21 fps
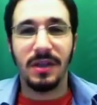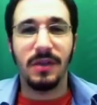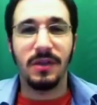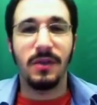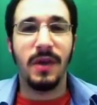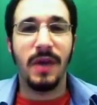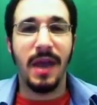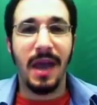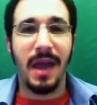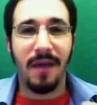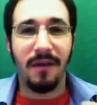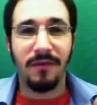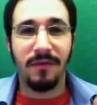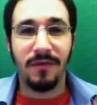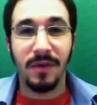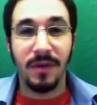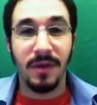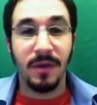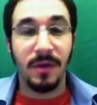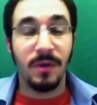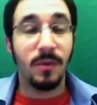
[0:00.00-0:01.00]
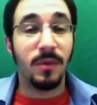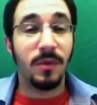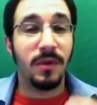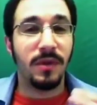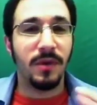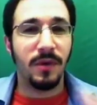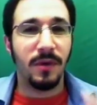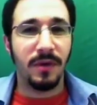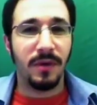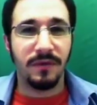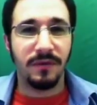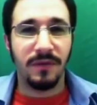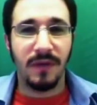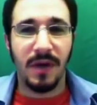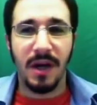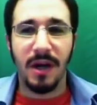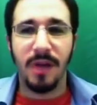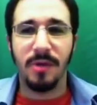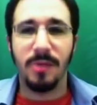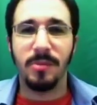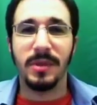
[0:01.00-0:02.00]
that you have with your
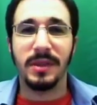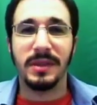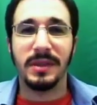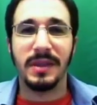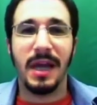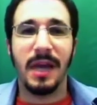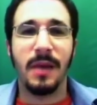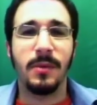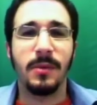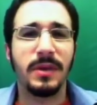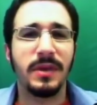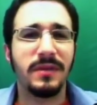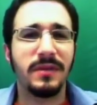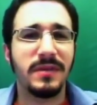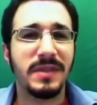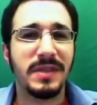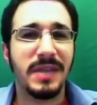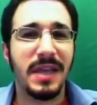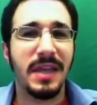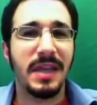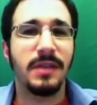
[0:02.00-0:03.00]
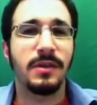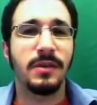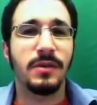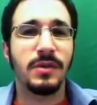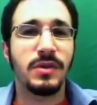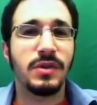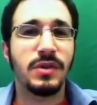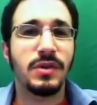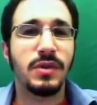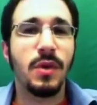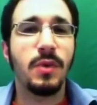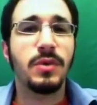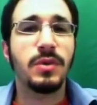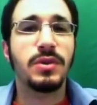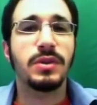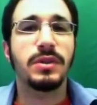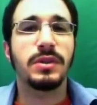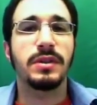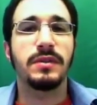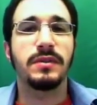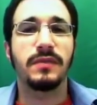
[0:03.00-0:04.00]
environment, I would even say your
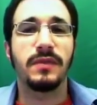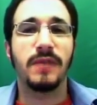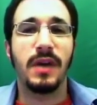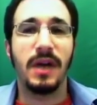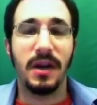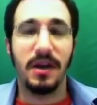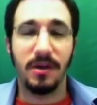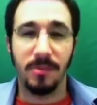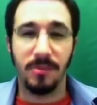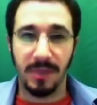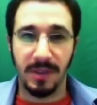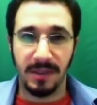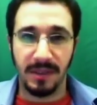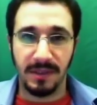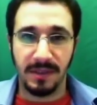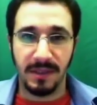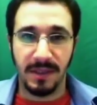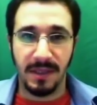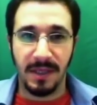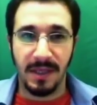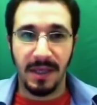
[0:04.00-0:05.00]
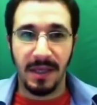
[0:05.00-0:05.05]
social environment,